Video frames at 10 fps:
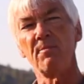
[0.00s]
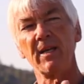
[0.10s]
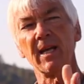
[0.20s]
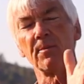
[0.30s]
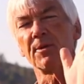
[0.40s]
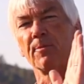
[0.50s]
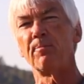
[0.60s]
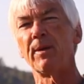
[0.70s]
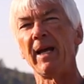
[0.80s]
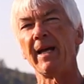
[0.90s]
being able to
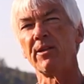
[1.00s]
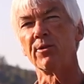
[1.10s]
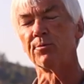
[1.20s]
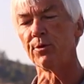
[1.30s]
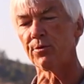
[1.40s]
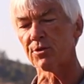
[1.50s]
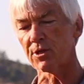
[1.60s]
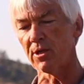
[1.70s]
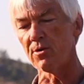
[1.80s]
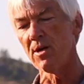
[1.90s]
plan your route.
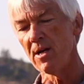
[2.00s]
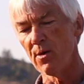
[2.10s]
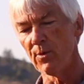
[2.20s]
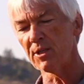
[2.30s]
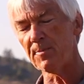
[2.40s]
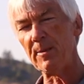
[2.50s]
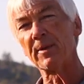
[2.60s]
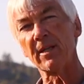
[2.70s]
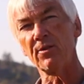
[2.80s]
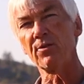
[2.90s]
So once people get